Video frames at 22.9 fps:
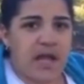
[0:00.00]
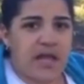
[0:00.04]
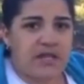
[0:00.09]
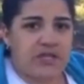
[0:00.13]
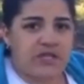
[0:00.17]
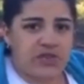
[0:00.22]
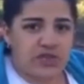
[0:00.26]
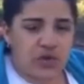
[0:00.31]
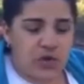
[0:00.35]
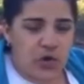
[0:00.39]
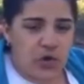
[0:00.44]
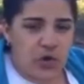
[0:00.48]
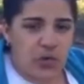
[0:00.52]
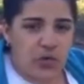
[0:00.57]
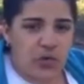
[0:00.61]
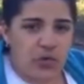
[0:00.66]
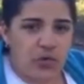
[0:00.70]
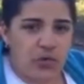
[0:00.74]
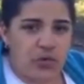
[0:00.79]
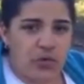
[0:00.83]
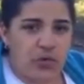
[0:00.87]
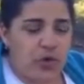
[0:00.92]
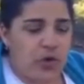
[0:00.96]
And so,
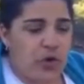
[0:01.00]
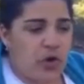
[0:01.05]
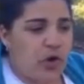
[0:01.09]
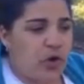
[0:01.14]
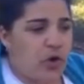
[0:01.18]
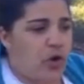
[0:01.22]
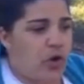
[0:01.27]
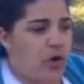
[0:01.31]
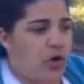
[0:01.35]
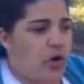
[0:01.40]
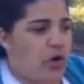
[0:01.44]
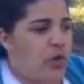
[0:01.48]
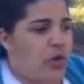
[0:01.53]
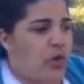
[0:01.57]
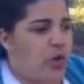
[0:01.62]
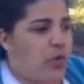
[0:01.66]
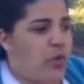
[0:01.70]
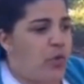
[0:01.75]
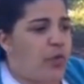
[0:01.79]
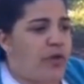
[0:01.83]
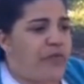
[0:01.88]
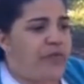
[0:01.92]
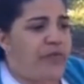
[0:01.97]

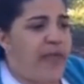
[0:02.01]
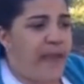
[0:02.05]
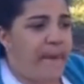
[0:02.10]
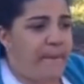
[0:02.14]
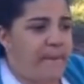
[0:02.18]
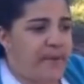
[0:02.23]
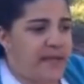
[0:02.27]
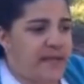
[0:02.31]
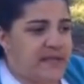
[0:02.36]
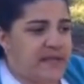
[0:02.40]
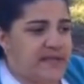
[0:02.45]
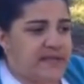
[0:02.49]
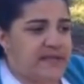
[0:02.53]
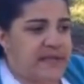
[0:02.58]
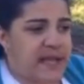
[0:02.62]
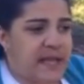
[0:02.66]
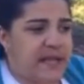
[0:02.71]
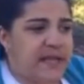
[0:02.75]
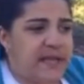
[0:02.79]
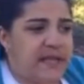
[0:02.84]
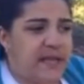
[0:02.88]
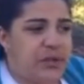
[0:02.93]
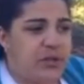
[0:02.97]
with that being
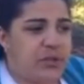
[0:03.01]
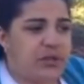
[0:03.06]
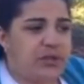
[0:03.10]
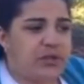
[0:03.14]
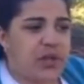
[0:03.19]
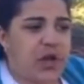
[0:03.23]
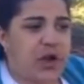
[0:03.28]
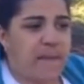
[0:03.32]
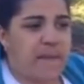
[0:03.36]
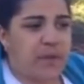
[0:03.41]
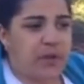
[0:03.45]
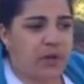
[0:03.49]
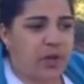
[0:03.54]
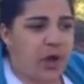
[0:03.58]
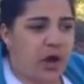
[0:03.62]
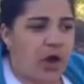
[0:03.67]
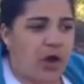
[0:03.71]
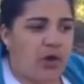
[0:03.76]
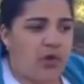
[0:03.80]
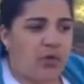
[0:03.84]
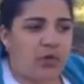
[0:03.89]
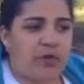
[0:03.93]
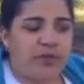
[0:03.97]
said, he would come
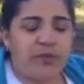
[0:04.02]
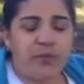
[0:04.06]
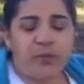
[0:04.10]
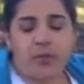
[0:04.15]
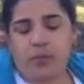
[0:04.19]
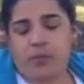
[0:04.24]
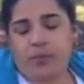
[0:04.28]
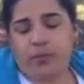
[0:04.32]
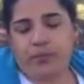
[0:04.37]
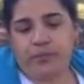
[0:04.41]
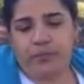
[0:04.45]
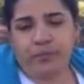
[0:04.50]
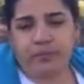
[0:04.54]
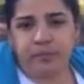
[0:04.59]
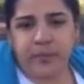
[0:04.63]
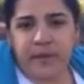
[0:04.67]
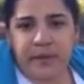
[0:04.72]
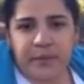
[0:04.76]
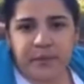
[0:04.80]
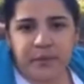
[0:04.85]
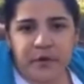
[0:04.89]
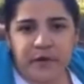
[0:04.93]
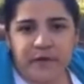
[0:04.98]
along with
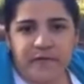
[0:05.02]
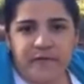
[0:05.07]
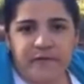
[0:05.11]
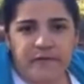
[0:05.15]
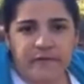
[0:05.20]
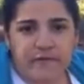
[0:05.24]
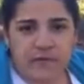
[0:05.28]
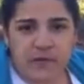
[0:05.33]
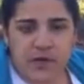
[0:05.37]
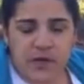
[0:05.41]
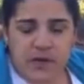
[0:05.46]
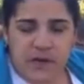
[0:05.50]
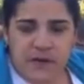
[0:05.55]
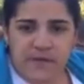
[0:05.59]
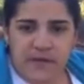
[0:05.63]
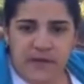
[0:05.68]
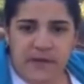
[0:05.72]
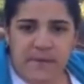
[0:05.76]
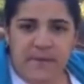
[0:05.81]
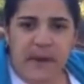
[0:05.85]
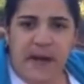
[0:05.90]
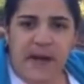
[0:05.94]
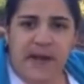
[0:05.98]
people of
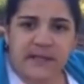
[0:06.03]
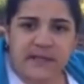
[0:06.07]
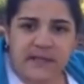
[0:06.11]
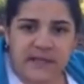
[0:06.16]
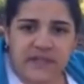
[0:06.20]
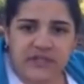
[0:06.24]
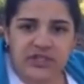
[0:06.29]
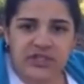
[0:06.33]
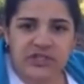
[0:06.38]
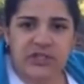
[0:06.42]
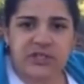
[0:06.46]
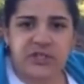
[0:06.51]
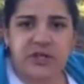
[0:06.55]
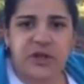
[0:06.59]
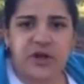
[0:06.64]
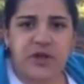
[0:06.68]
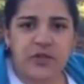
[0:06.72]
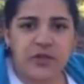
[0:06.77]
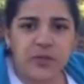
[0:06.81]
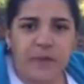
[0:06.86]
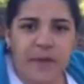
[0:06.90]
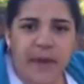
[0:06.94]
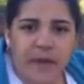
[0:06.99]
in my addiction and
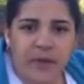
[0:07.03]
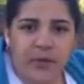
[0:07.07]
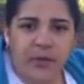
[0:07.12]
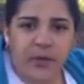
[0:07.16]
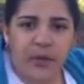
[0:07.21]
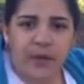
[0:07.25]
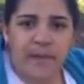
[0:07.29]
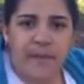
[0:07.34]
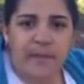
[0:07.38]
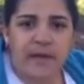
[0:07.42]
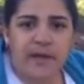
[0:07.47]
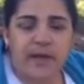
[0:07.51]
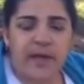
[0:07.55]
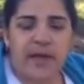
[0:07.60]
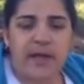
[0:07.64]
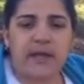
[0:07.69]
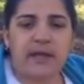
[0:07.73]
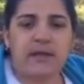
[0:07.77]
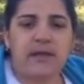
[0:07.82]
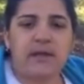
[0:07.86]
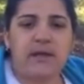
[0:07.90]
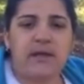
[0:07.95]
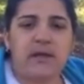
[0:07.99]
other men and women
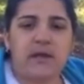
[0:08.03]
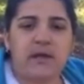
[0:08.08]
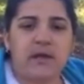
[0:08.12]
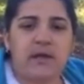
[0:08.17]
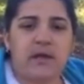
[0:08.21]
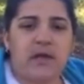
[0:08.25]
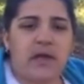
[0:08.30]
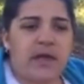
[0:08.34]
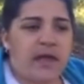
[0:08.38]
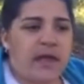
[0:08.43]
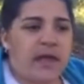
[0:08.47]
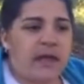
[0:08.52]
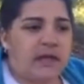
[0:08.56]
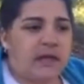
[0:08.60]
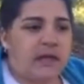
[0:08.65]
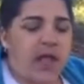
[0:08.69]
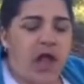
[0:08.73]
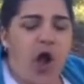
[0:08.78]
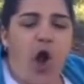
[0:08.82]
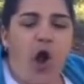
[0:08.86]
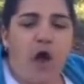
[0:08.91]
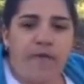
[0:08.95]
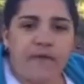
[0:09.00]
and
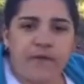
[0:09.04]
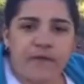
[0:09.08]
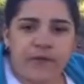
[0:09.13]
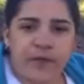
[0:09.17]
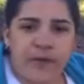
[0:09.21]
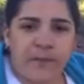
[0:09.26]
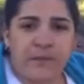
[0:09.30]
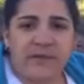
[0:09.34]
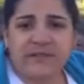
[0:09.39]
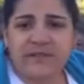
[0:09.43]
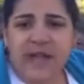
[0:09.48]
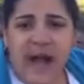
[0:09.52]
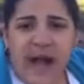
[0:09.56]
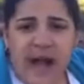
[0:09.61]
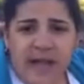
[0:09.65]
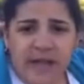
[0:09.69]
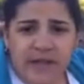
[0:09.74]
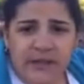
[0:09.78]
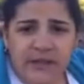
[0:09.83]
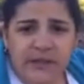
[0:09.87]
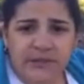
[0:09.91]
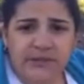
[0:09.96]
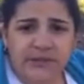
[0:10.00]
offer them a
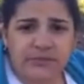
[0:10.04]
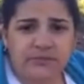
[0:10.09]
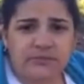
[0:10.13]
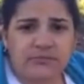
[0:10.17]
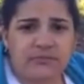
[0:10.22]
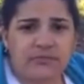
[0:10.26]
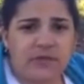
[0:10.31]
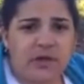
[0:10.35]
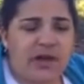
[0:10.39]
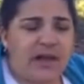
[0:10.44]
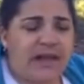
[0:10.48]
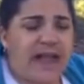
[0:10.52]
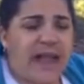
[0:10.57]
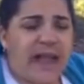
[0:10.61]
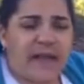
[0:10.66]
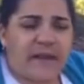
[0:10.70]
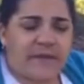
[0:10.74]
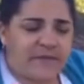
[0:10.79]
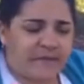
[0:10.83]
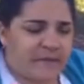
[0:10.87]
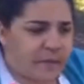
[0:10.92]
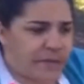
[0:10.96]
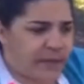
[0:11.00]
dollar, a
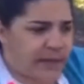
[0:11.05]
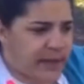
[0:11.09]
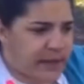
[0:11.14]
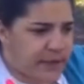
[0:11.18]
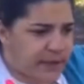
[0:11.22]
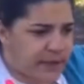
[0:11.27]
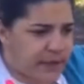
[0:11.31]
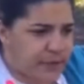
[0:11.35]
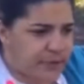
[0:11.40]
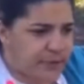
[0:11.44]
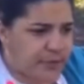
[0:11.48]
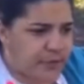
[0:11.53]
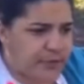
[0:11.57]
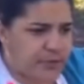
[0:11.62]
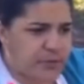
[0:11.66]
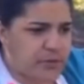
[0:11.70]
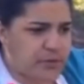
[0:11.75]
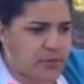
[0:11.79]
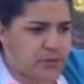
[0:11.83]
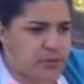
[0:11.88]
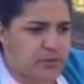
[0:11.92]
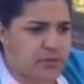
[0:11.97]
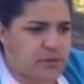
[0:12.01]
can of beer
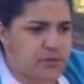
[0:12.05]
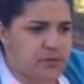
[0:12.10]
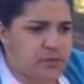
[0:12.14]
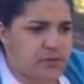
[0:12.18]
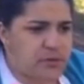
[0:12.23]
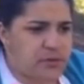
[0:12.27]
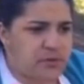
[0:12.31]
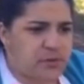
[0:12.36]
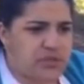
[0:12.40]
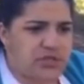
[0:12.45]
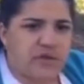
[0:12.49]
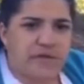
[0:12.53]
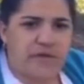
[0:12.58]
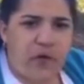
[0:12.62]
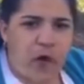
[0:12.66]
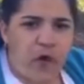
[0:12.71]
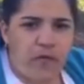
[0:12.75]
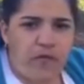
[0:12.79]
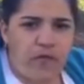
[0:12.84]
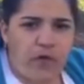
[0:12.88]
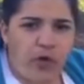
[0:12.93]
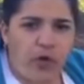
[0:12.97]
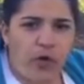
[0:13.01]
to
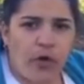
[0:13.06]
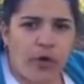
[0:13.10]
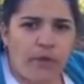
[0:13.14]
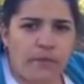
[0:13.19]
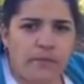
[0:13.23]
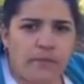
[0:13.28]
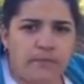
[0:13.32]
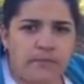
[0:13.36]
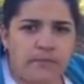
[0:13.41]
vote for him,